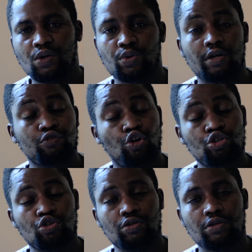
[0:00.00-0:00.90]
we have
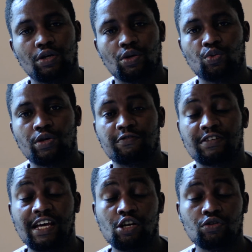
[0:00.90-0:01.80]
cotton, we have
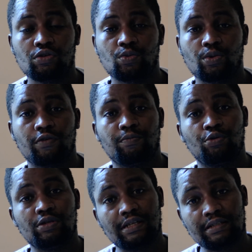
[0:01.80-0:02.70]
nylon, we have
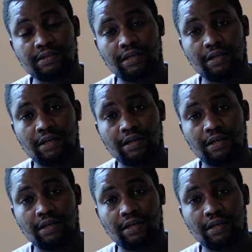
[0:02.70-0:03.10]
polyester,